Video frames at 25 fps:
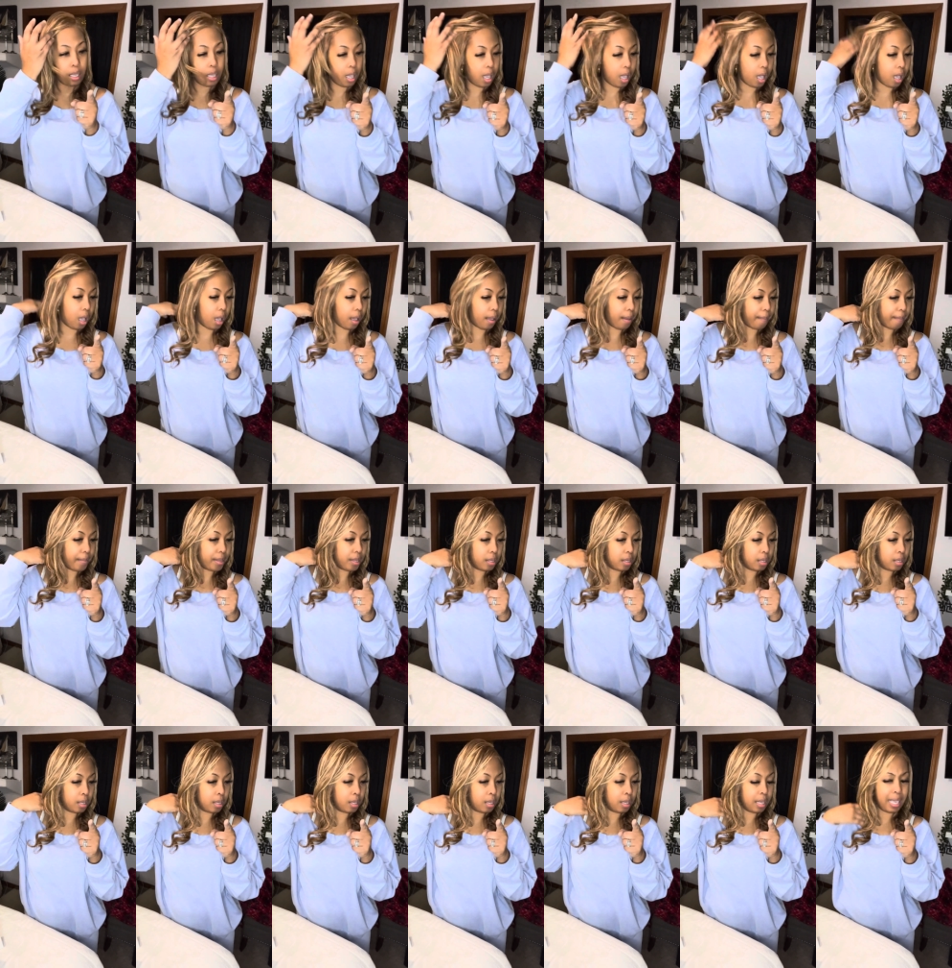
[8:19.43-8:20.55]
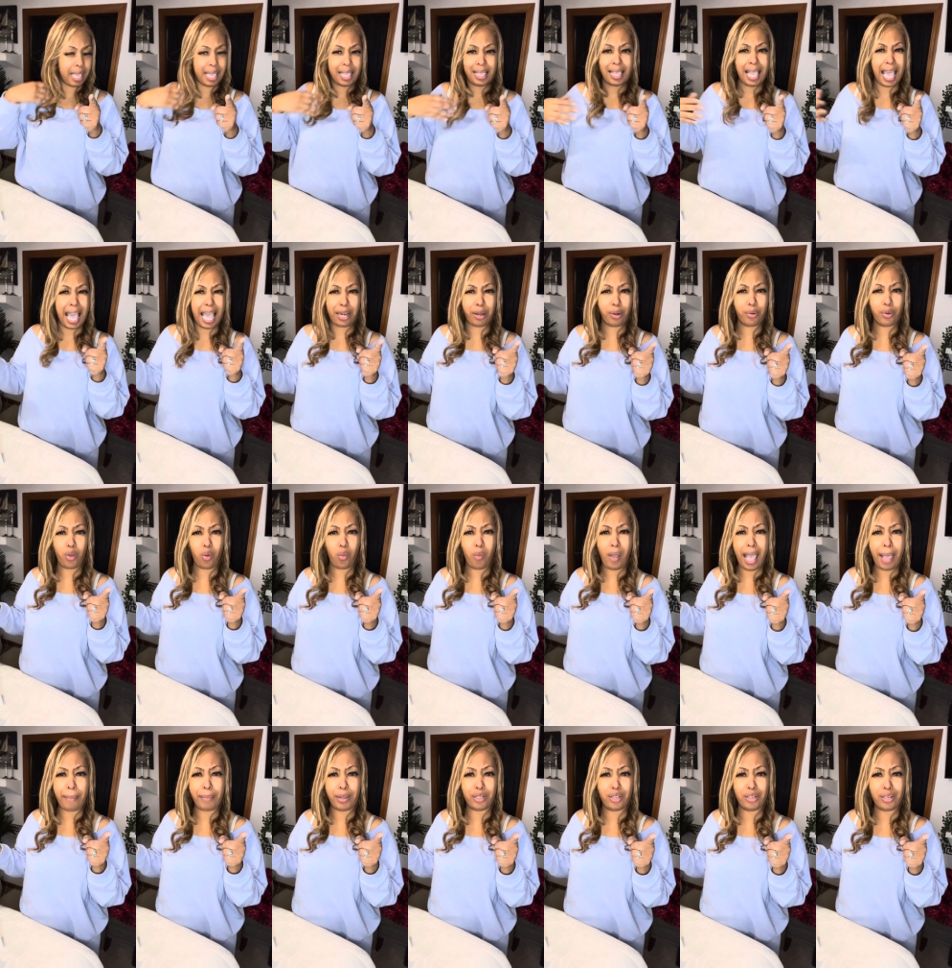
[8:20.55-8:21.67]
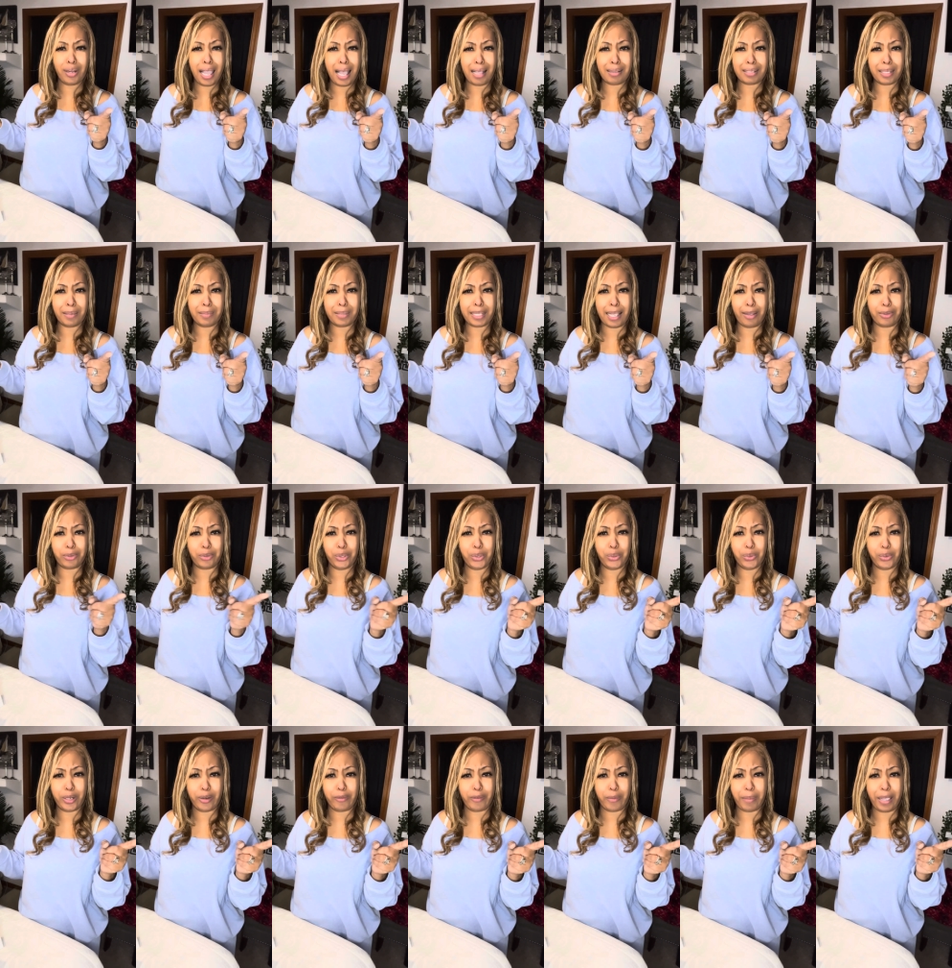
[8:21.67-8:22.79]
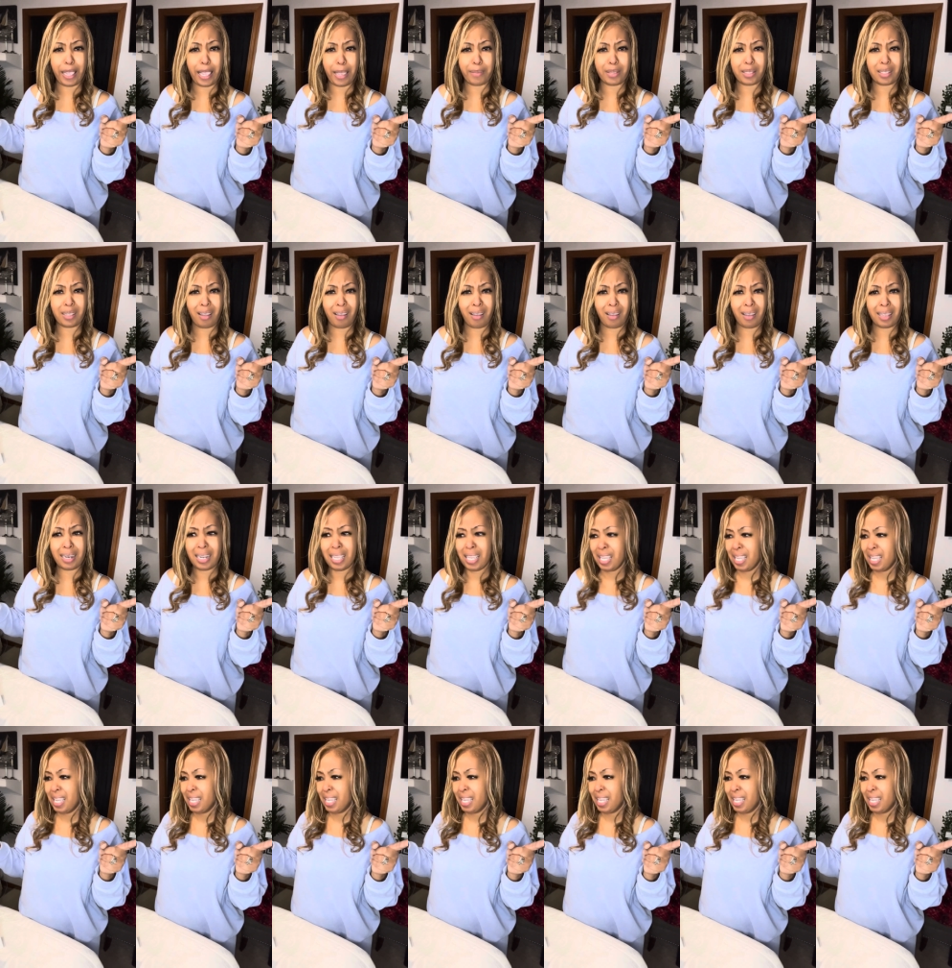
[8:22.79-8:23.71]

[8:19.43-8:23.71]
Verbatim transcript: Um, I don't know why, but you know how sometimes when you order from Amazon,